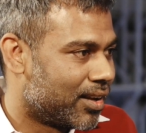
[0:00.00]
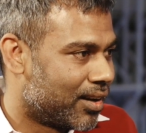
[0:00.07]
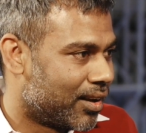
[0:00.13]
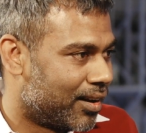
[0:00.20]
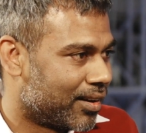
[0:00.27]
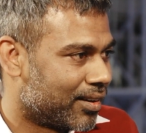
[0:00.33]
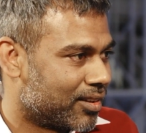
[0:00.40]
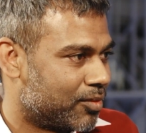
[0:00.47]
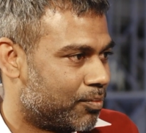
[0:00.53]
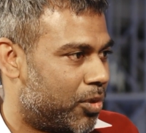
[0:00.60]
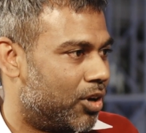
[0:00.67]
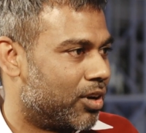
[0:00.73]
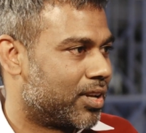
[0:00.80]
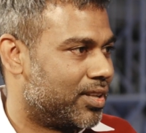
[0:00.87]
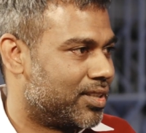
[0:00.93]
like
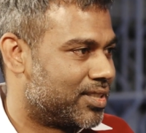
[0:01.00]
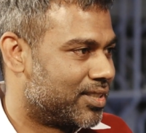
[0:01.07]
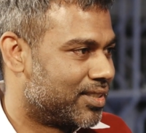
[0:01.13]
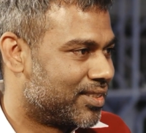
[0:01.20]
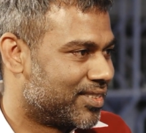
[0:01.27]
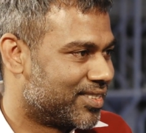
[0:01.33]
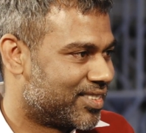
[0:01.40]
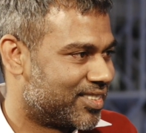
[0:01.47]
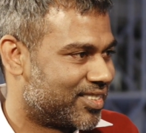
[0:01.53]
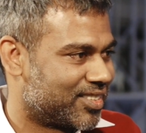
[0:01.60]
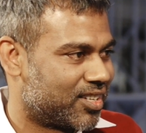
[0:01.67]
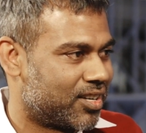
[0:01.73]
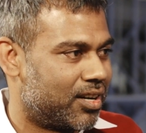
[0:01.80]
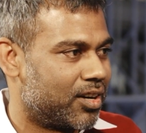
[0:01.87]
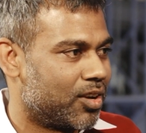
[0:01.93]
Parkinson's,
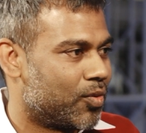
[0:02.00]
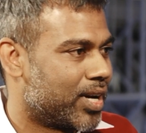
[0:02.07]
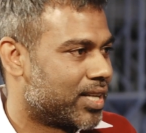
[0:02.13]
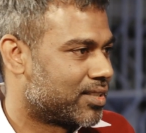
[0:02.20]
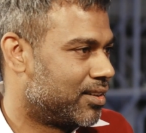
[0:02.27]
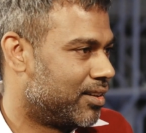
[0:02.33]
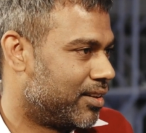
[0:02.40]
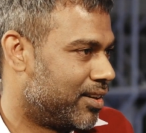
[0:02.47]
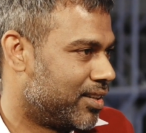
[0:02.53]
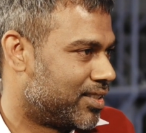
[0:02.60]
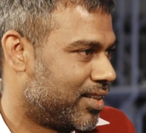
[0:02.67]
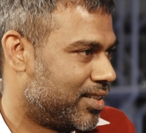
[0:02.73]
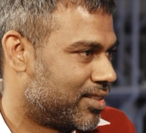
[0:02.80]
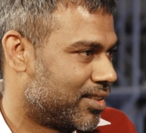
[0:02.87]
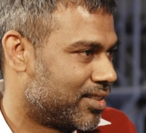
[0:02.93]
cardiovascular
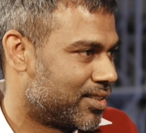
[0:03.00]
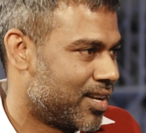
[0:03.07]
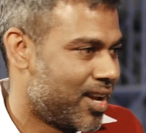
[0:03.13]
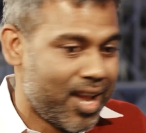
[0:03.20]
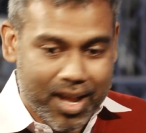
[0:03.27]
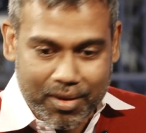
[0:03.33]
diseases,